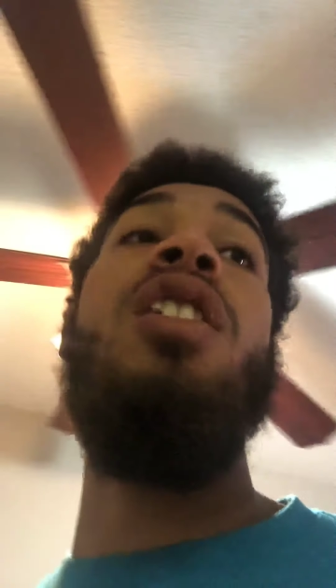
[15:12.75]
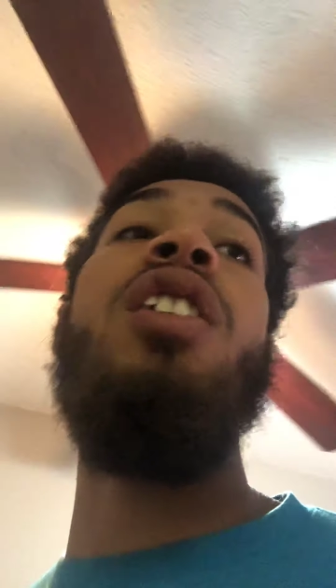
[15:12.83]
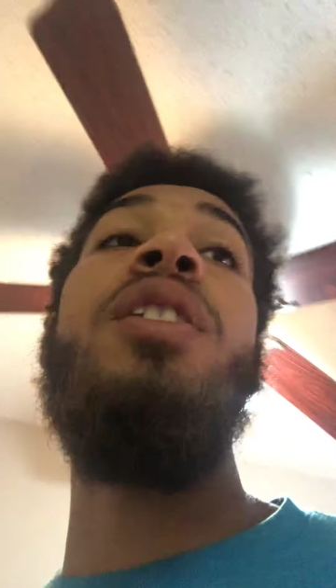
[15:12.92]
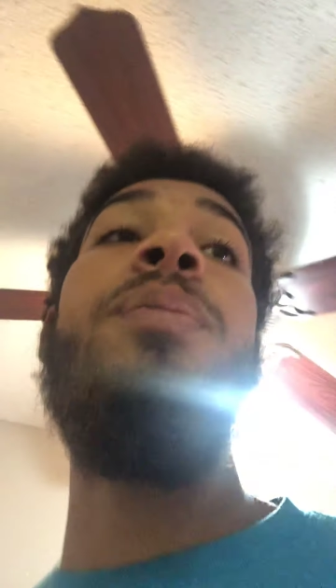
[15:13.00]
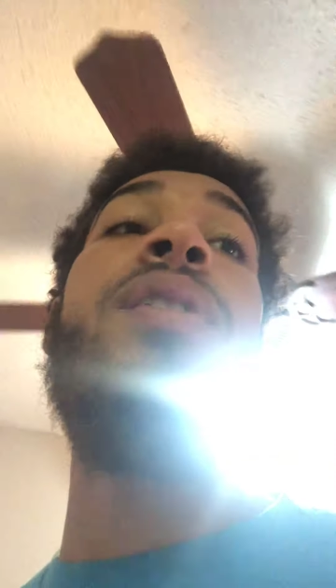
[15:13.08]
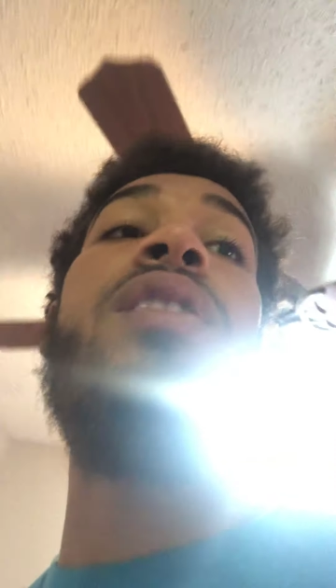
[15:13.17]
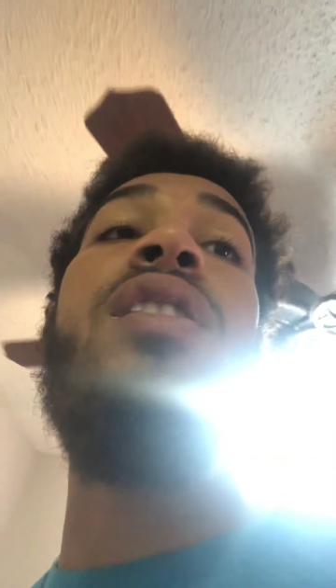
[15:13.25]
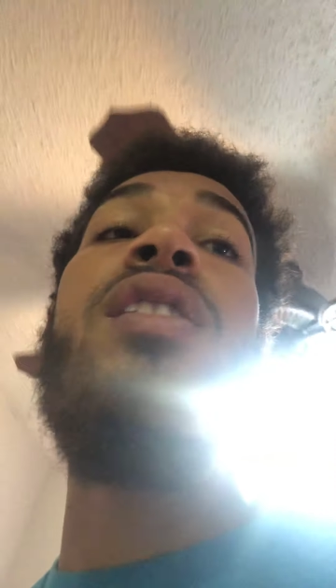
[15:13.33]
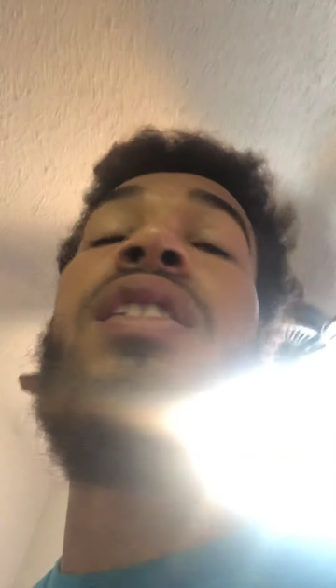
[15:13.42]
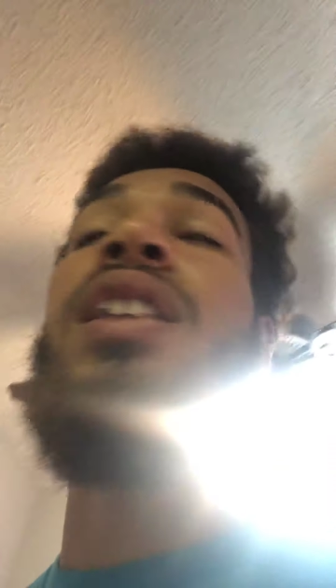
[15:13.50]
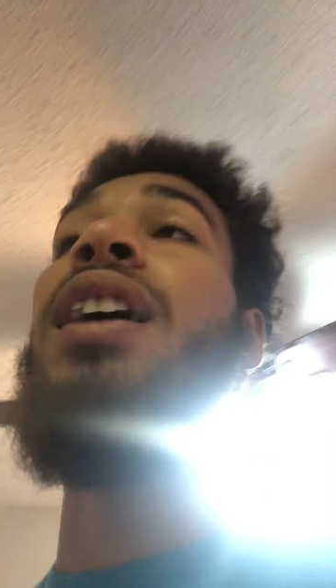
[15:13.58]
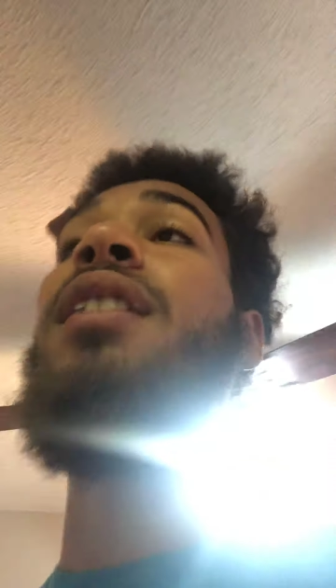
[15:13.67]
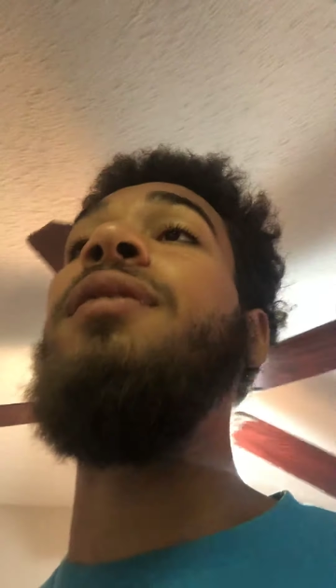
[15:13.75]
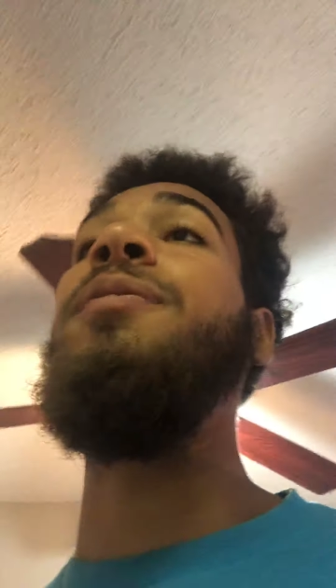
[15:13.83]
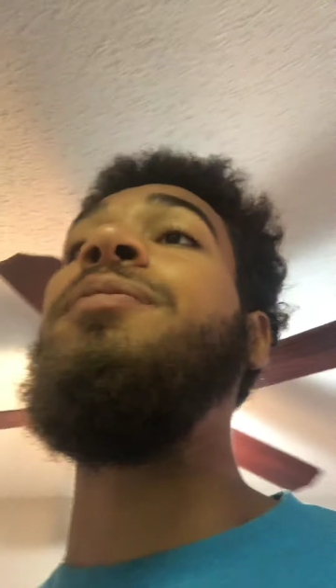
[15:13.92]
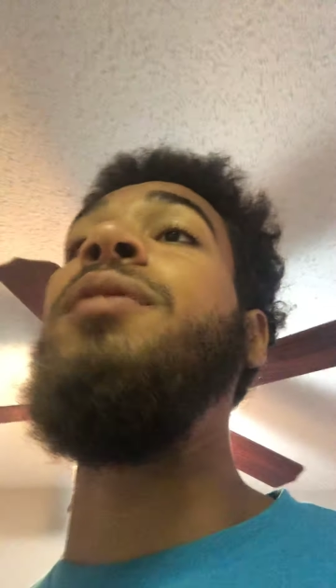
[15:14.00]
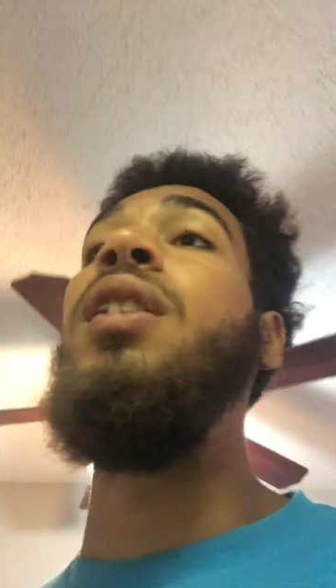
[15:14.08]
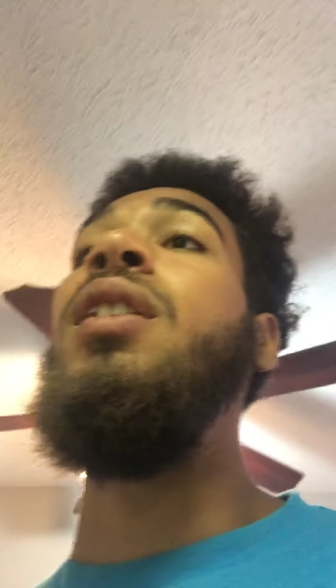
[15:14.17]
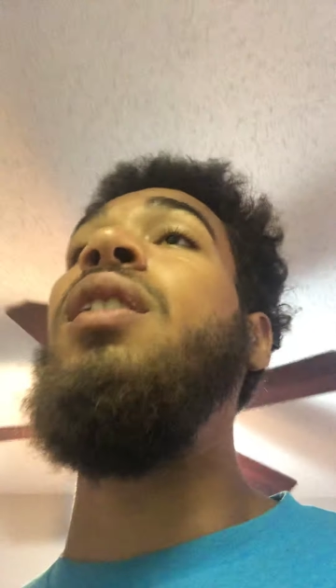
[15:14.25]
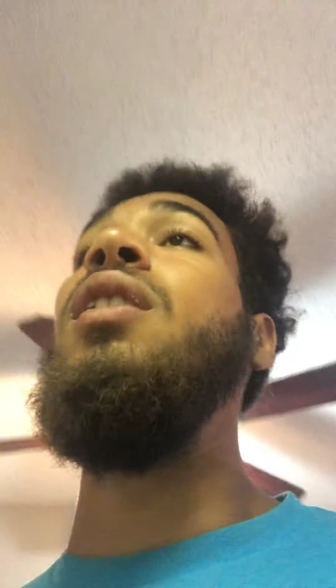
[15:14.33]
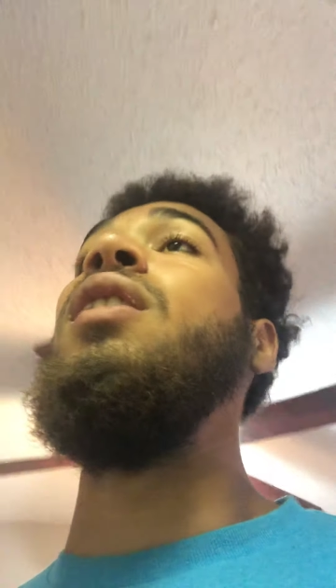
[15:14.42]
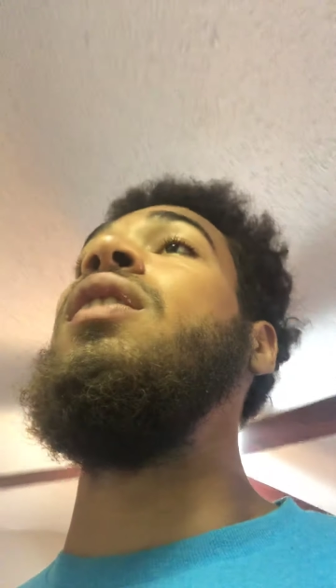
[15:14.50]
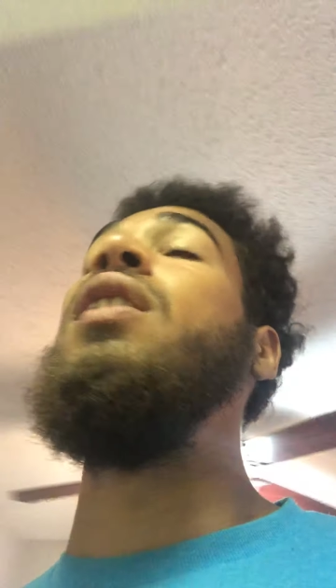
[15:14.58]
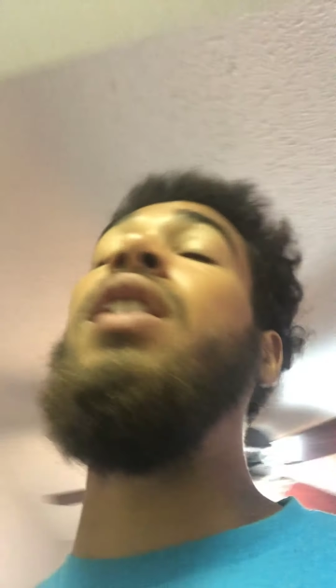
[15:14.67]
arguments, this and that,
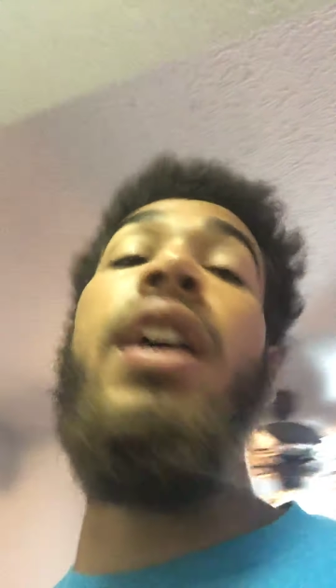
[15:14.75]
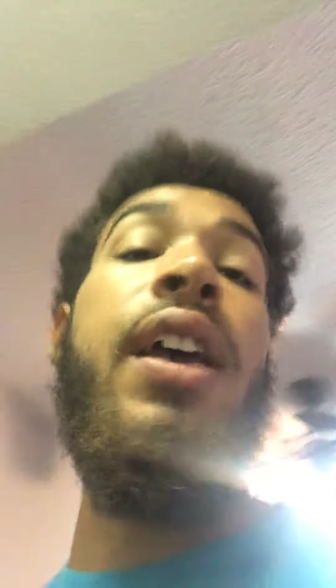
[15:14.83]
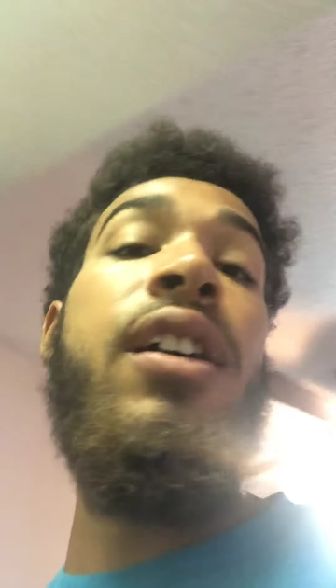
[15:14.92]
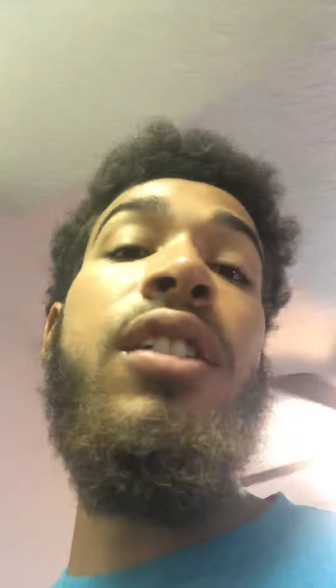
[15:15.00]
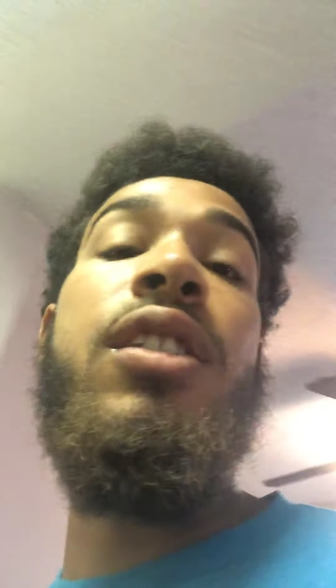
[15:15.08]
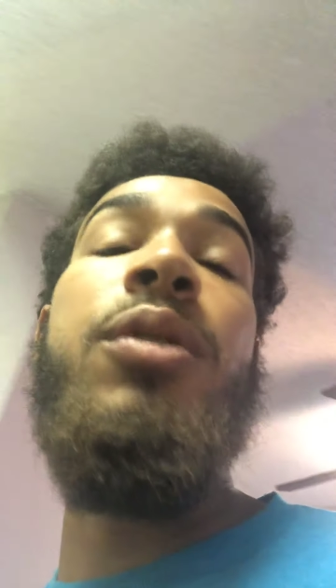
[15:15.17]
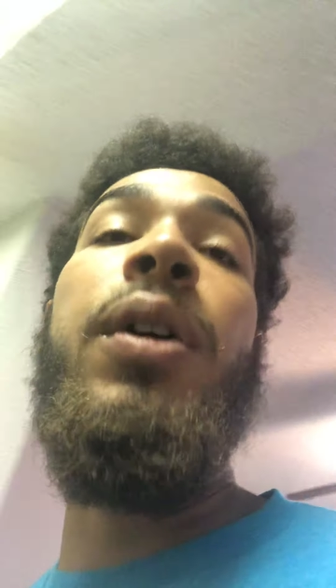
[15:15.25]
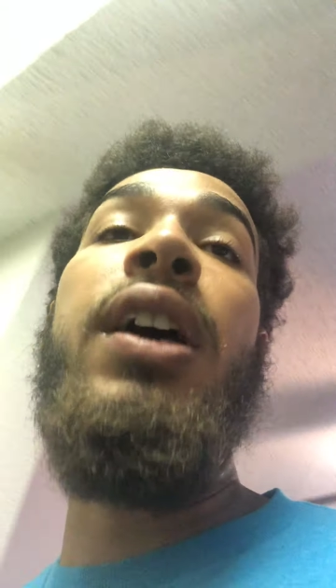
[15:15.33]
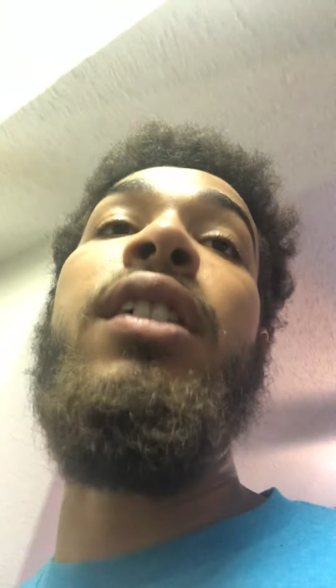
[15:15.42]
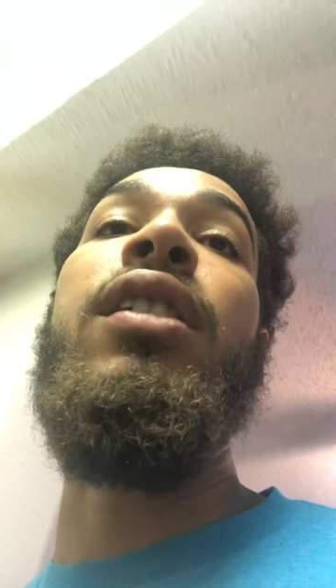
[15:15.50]
in a healthy way,